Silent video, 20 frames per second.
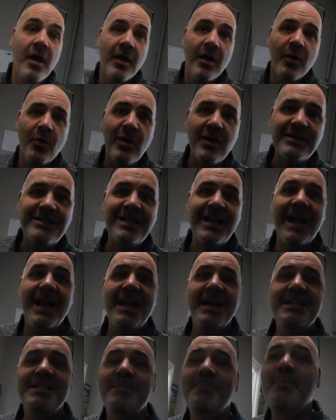Well,
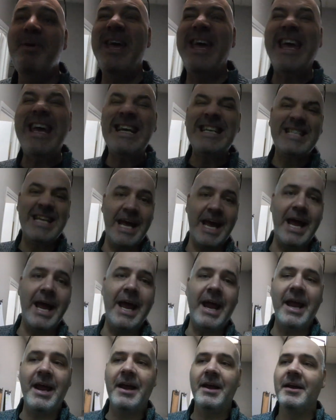today's a big
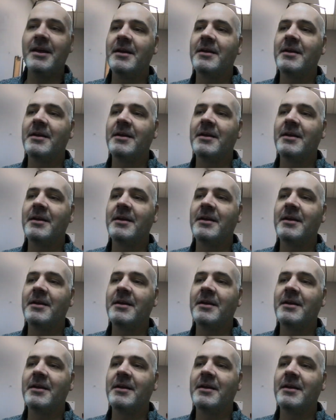day.